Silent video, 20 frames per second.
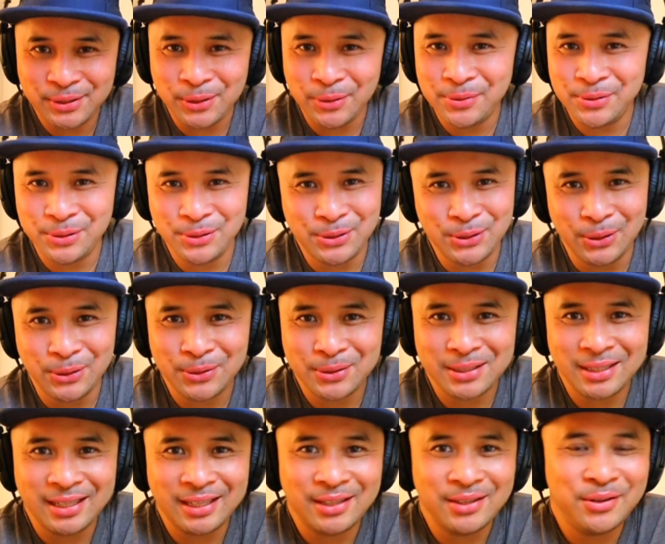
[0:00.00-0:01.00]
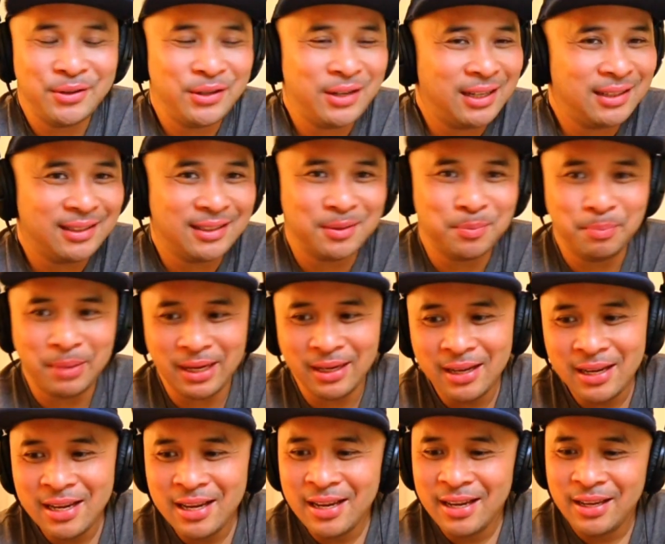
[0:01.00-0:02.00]
always jokes like, you know, you got this
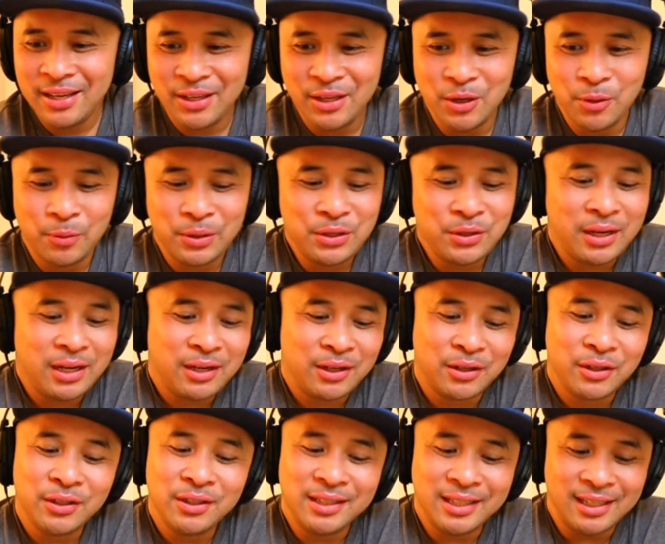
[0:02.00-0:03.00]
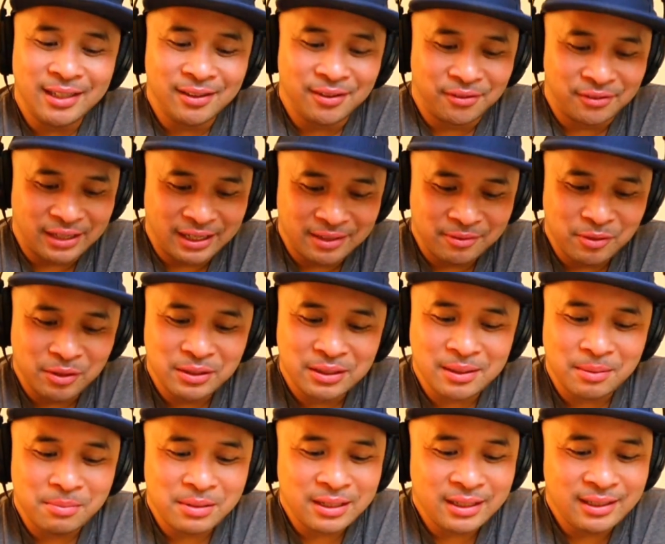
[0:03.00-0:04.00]
bet, you know, when you get a good deal, right? When
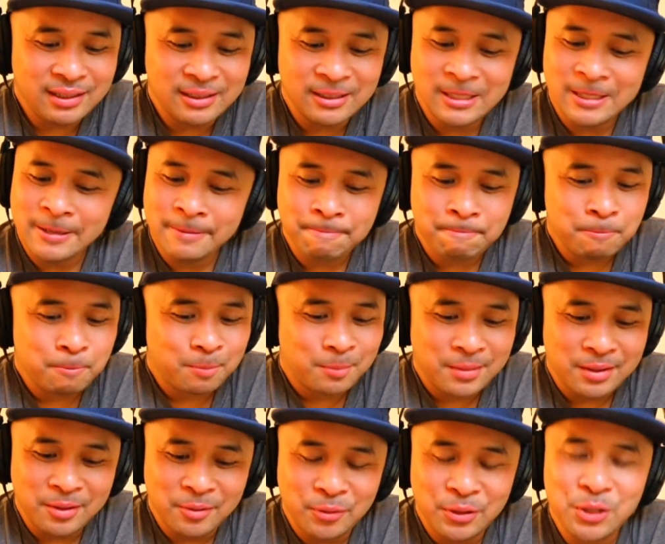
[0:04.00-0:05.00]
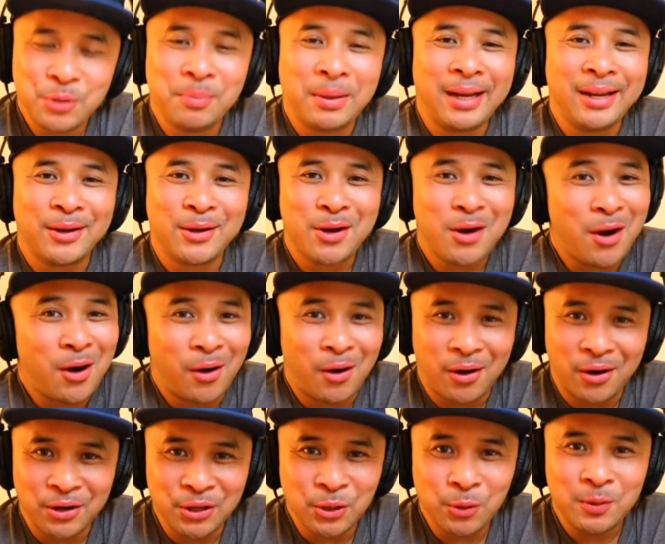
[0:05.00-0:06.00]
somebody, you know, when you buy a
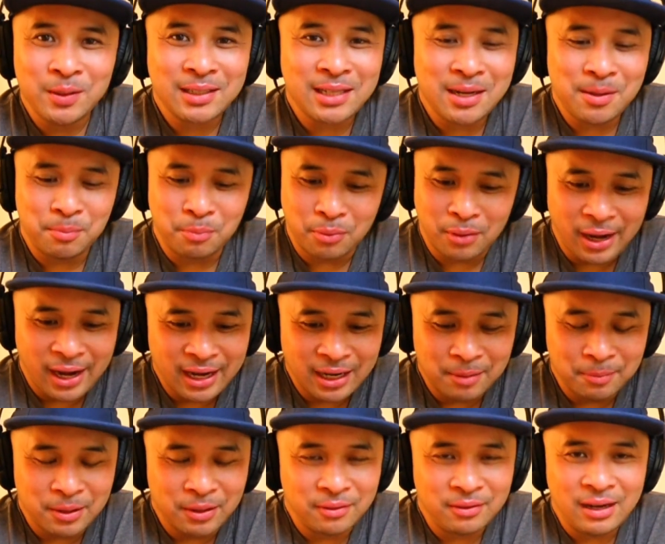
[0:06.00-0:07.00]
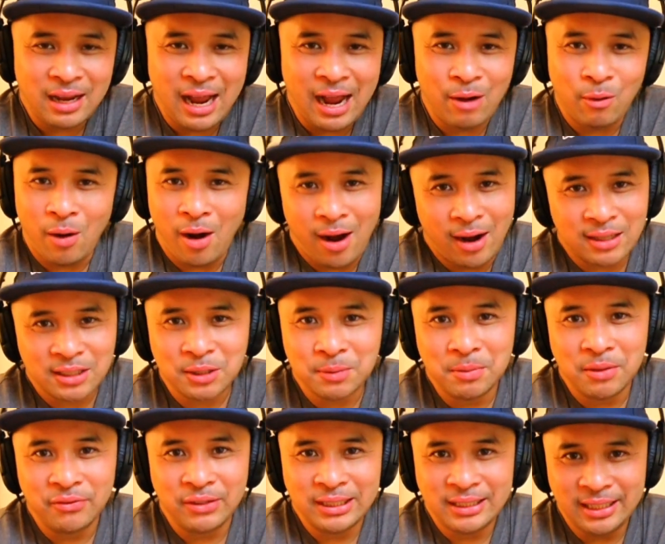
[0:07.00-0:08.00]
car, you always kind of brag about how
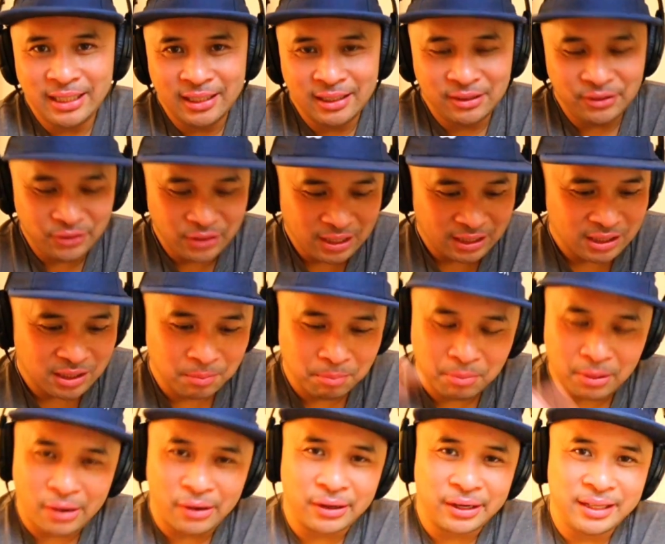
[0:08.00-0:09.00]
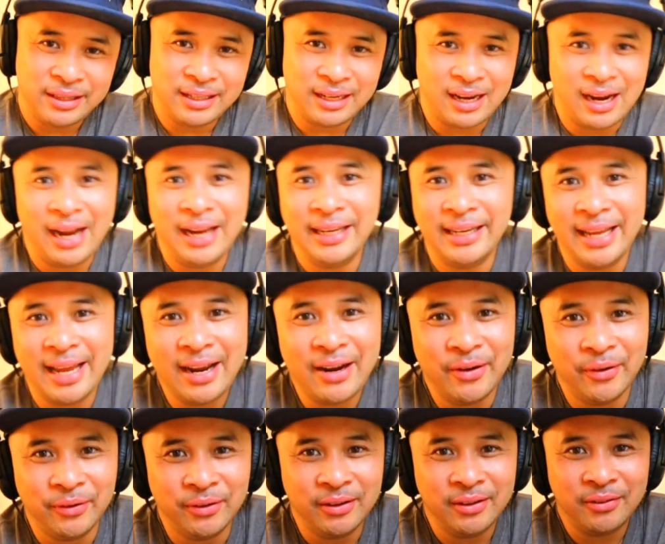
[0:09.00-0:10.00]
awesome of a deal you got to bargain the guy
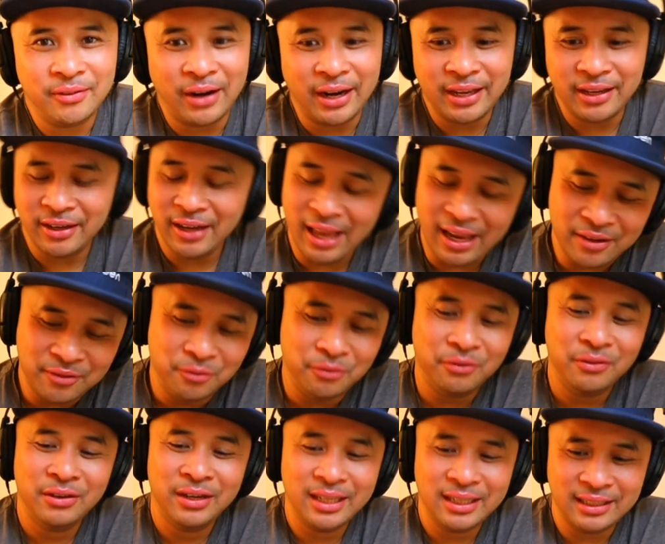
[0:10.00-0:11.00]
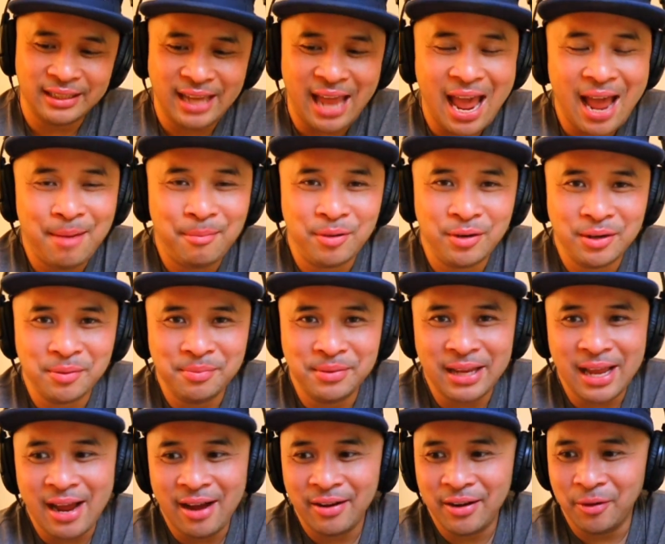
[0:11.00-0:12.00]
down, right? I really hammered him
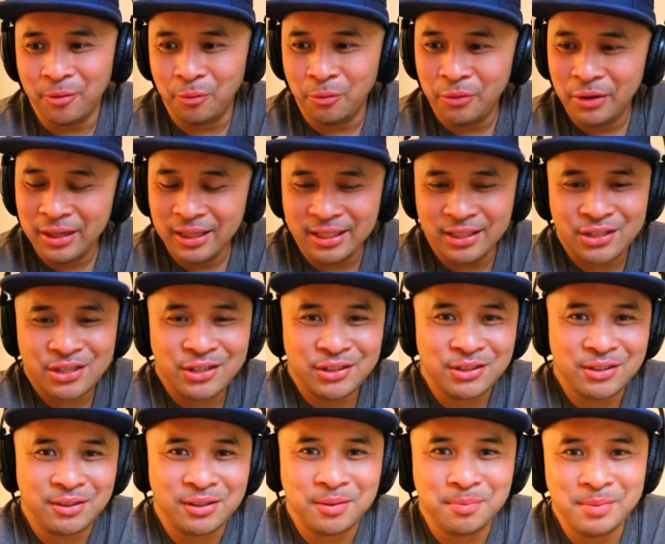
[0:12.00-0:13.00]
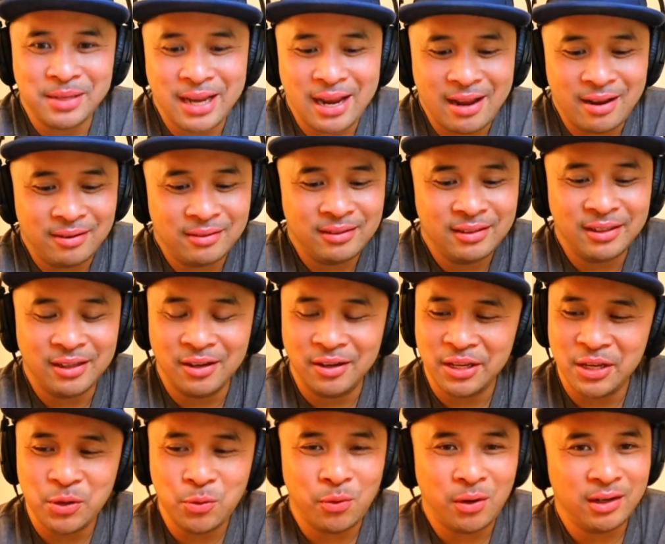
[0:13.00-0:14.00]
down. I really chiseled him down. You know,
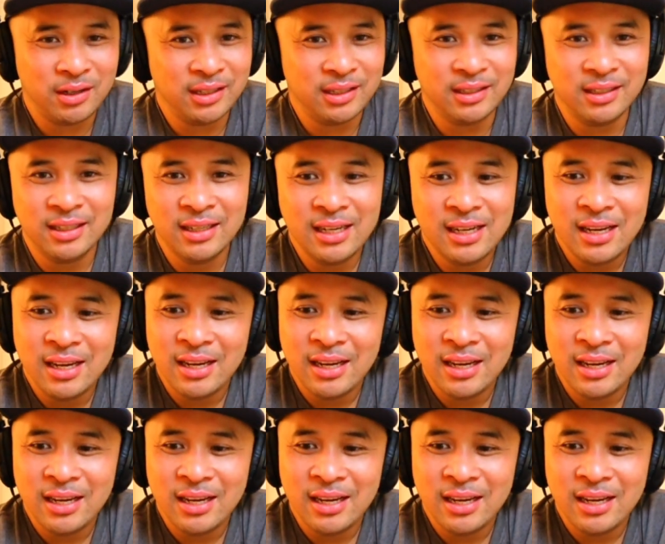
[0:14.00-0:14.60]
he wanted,